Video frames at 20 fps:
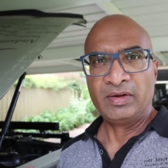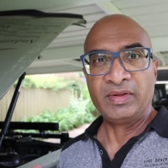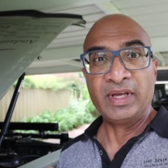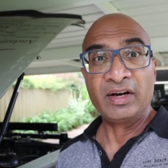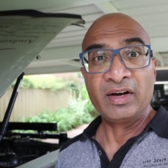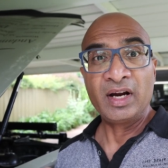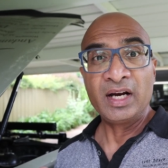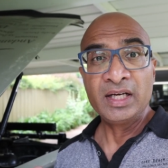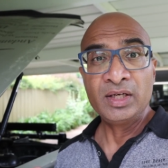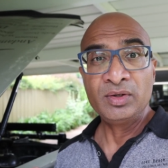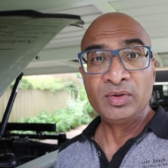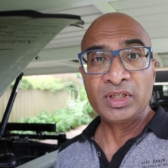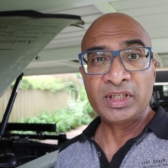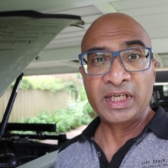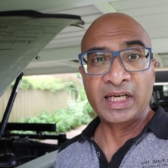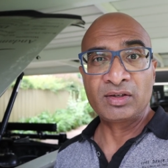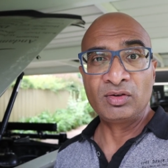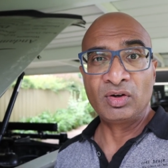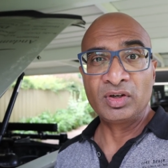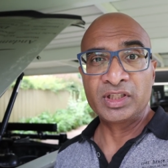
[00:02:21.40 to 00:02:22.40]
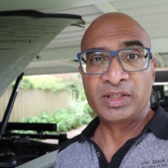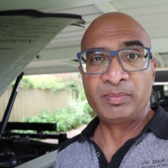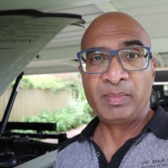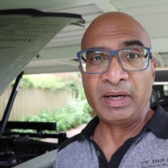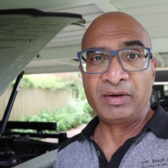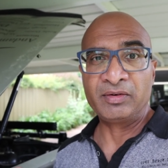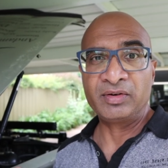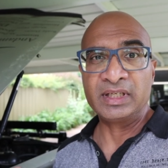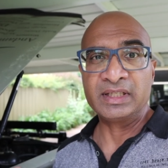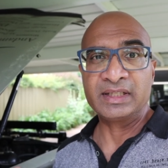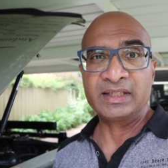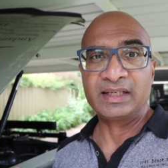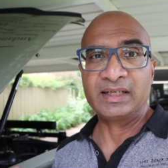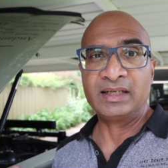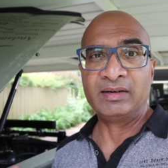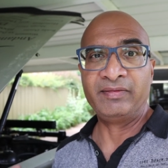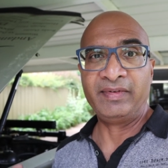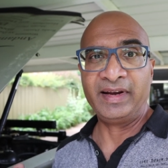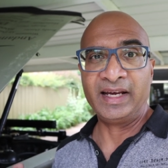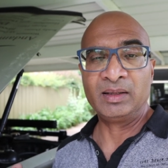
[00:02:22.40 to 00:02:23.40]
Now, there are newer technology batteries
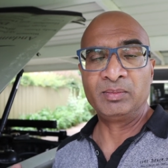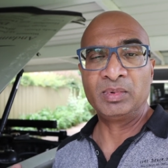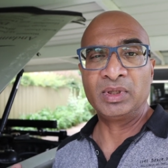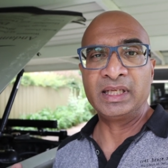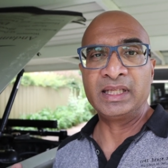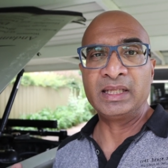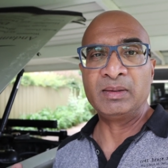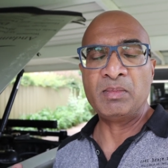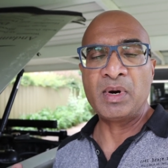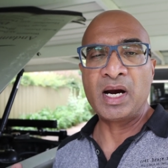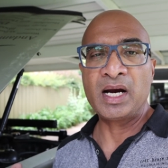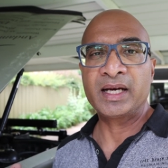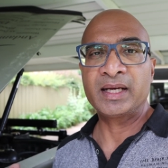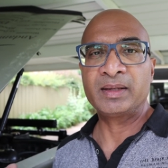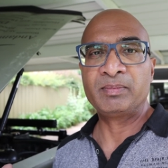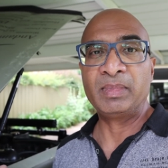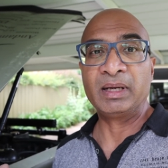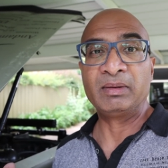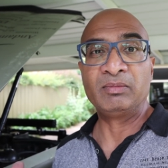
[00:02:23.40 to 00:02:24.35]
available in the market,